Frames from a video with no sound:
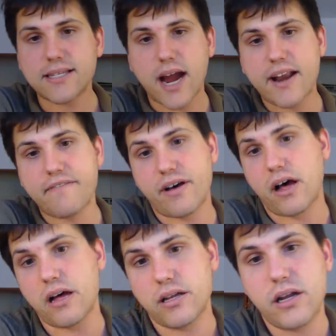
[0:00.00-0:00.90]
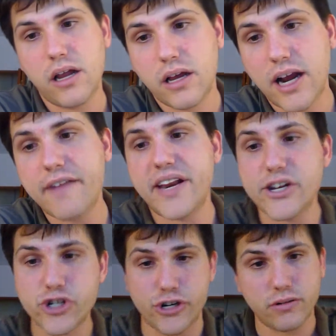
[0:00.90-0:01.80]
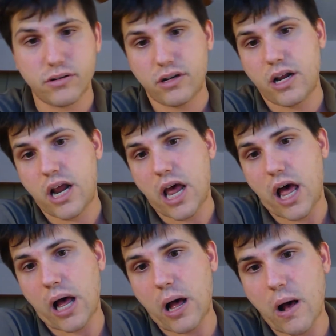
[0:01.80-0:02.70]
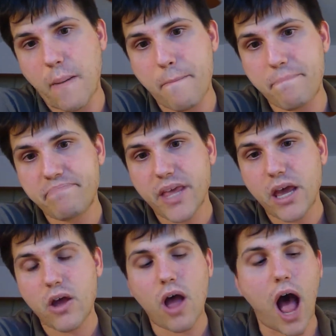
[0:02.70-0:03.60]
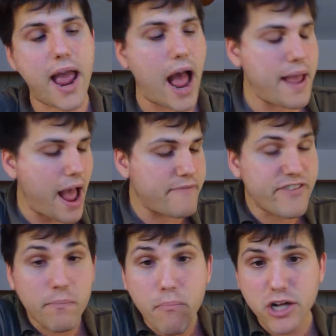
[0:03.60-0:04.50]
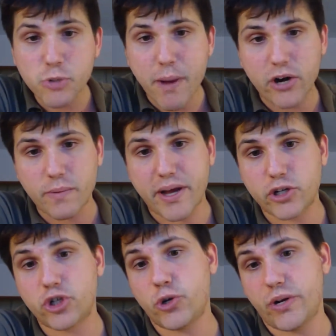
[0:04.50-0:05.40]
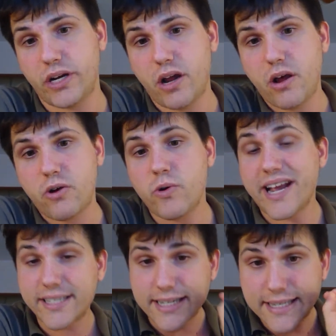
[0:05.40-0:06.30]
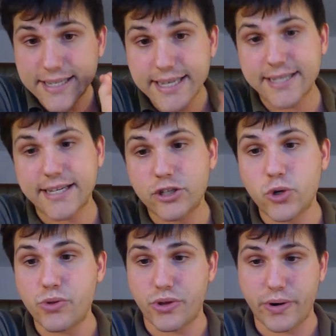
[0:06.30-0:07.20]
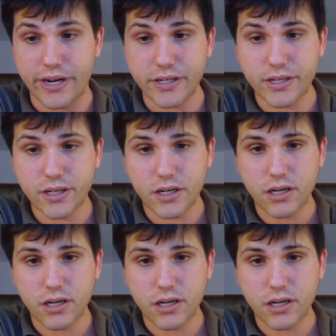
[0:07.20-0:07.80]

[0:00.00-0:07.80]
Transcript: kind of an issue. I feel much better about a student who gets consistent 230s.